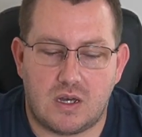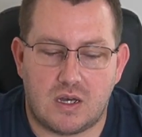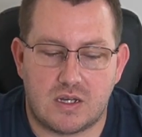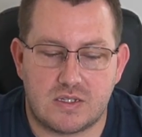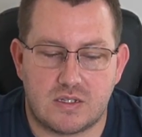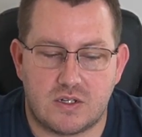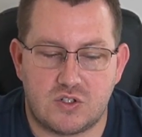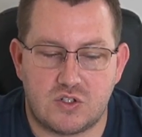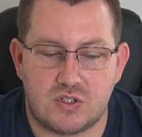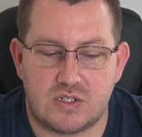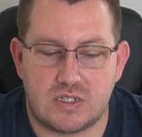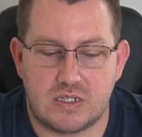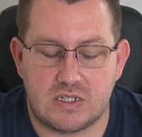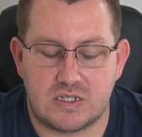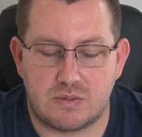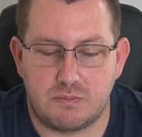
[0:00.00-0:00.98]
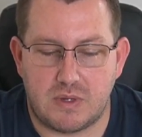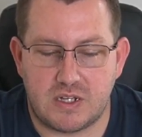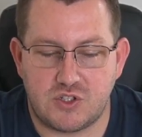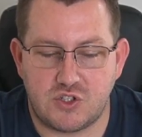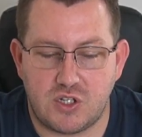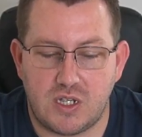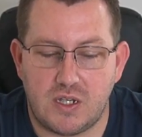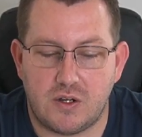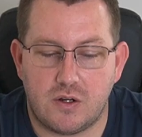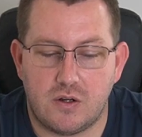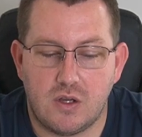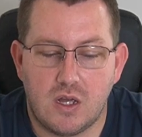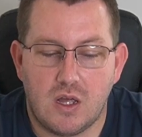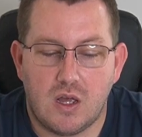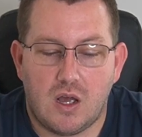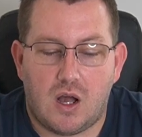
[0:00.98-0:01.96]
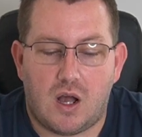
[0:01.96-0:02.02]
uh, such as this mesh here
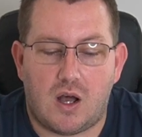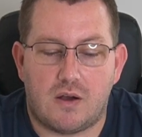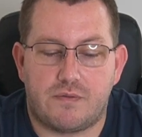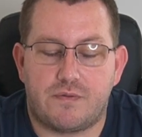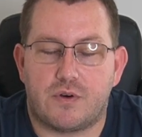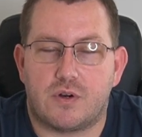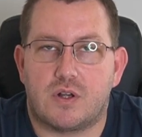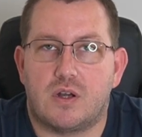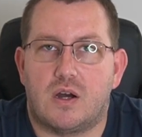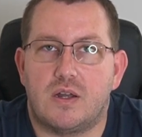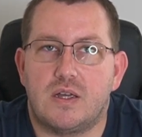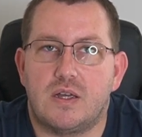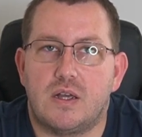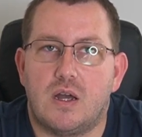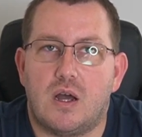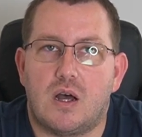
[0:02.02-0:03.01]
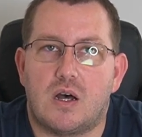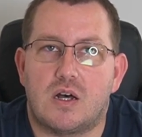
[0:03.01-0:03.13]
uh, for cutting.